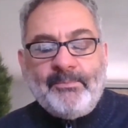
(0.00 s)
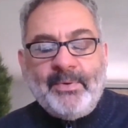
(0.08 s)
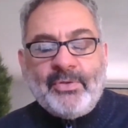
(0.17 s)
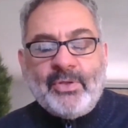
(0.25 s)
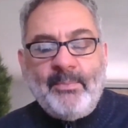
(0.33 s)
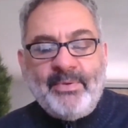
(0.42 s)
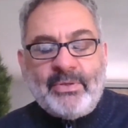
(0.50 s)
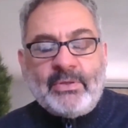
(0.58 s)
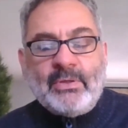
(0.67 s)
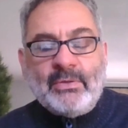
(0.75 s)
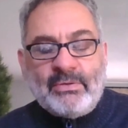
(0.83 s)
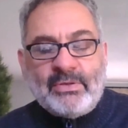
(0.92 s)
some
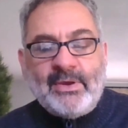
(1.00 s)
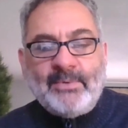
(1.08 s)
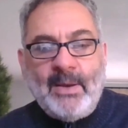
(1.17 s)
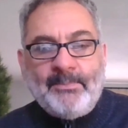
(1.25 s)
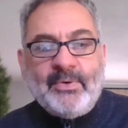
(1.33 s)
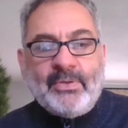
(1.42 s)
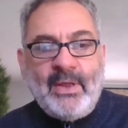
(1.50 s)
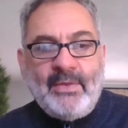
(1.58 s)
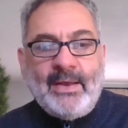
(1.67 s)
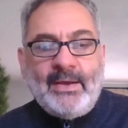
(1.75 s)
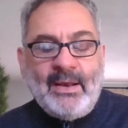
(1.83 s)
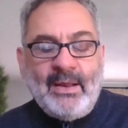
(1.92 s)
businesses that have stepped up to say
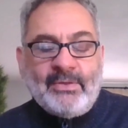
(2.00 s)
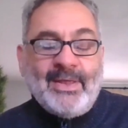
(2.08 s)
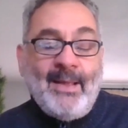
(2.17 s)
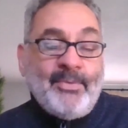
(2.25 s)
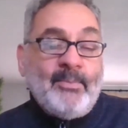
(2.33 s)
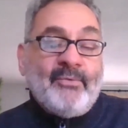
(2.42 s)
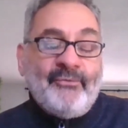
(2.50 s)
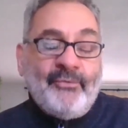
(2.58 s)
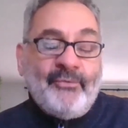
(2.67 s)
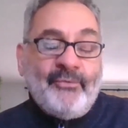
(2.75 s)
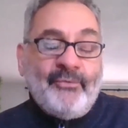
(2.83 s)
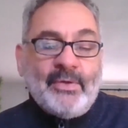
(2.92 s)
that it has kept them
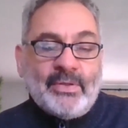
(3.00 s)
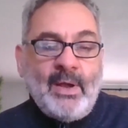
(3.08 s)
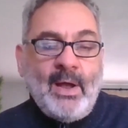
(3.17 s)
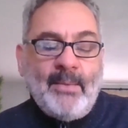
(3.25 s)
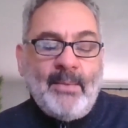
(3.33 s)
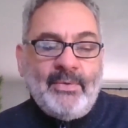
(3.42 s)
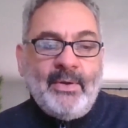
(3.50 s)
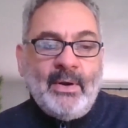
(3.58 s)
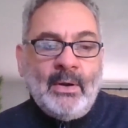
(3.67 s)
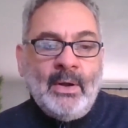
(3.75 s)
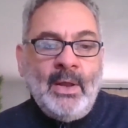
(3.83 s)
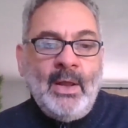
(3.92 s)
afloat at this time, and
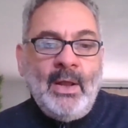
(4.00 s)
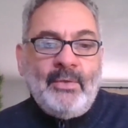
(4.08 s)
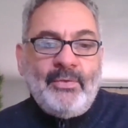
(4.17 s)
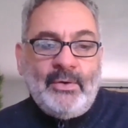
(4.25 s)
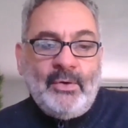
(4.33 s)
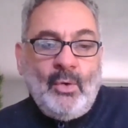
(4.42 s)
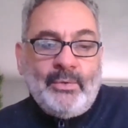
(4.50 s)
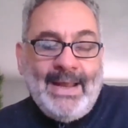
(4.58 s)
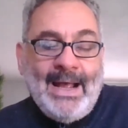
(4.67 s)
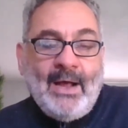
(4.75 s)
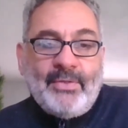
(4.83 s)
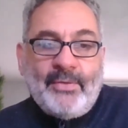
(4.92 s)
they know
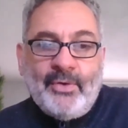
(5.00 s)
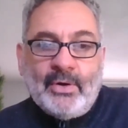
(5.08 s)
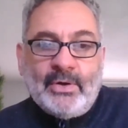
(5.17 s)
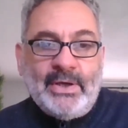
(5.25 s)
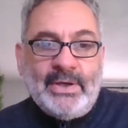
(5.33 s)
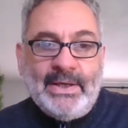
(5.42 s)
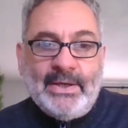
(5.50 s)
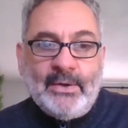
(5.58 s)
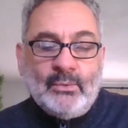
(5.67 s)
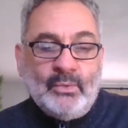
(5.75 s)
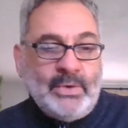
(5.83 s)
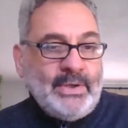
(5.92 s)
now that they're going to need it
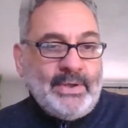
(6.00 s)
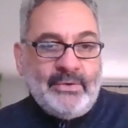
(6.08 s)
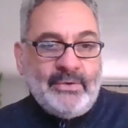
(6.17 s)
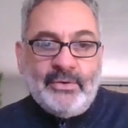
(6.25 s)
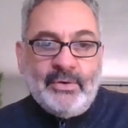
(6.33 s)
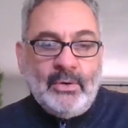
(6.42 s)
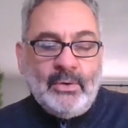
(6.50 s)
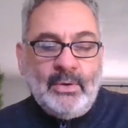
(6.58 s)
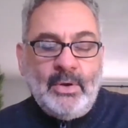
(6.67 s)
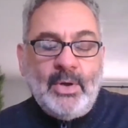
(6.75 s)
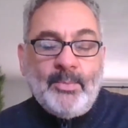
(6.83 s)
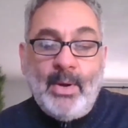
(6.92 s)
really
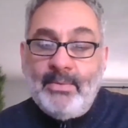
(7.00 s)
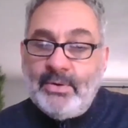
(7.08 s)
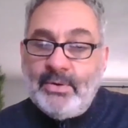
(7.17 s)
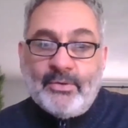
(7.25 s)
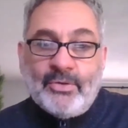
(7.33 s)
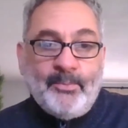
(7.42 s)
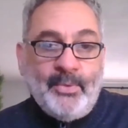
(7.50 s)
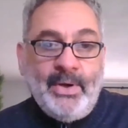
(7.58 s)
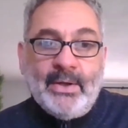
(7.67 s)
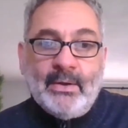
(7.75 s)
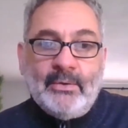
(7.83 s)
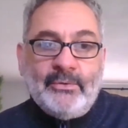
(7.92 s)
probably until the
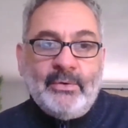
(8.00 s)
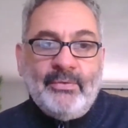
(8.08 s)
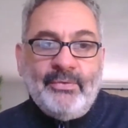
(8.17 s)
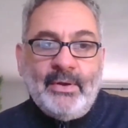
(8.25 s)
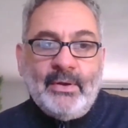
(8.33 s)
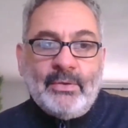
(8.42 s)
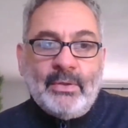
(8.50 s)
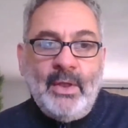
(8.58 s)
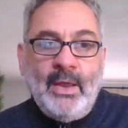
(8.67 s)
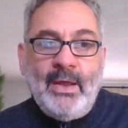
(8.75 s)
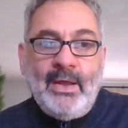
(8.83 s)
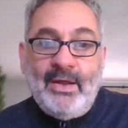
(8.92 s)
spring, until things,
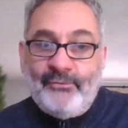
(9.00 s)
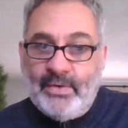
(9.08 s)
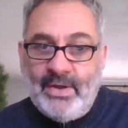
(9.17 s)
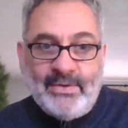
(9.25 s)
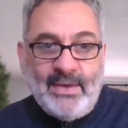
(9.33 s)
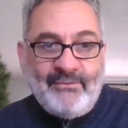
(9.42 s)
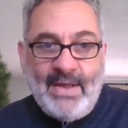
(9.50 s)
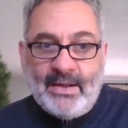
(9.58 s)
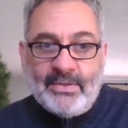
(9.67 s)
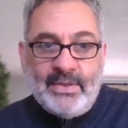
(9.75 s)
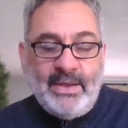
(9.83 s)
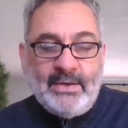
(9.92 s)
if we get that
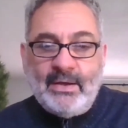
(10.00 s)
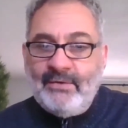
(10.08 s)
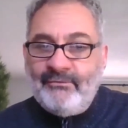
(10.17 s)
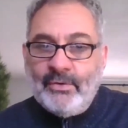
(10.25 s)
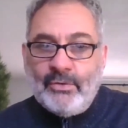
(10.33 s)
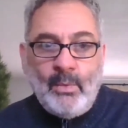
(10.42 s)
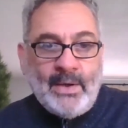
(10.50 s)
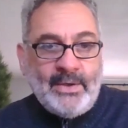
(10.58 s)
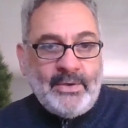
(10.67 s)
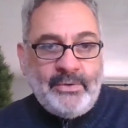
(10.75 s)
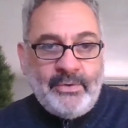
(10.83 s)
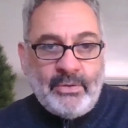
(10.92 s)
vaccine and if it's
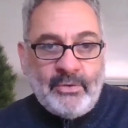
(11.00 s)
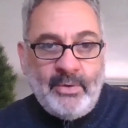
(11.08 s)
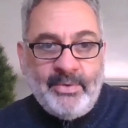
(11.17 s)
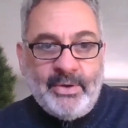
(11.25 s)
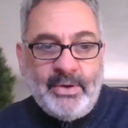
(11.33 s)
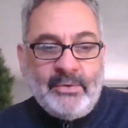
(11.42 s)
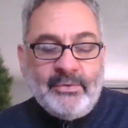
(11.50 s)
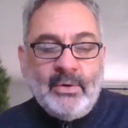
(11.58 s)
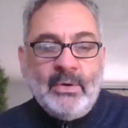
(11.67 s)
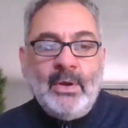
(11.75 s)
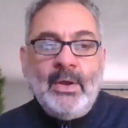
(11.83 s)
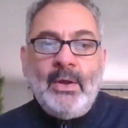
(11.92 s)
widely distributed,
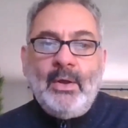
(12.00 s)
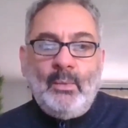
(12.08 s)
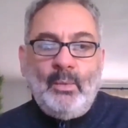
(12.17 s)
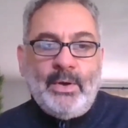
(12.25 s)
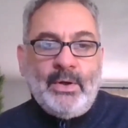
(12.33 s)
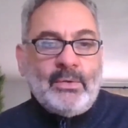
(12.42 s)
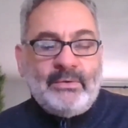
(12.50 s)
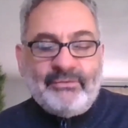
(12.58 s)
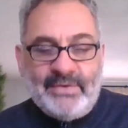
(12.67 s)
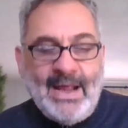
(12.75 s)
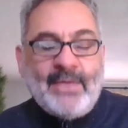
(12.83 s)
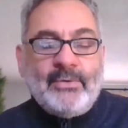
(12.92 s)
until we can sort of
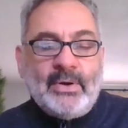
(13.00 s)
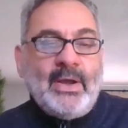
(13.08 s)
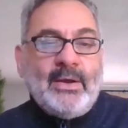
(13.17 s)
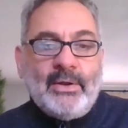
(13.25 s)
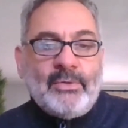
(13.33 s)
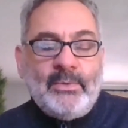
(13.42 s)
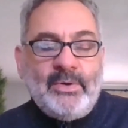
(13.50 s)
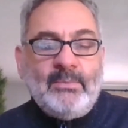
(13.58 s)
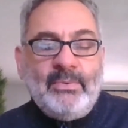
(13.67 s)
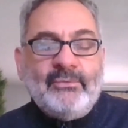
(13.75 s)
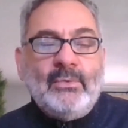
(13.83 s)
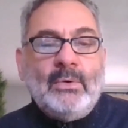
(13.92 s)
gather again as we did
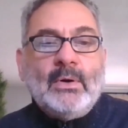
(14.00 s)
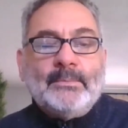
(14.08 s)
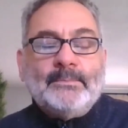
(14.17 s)
before.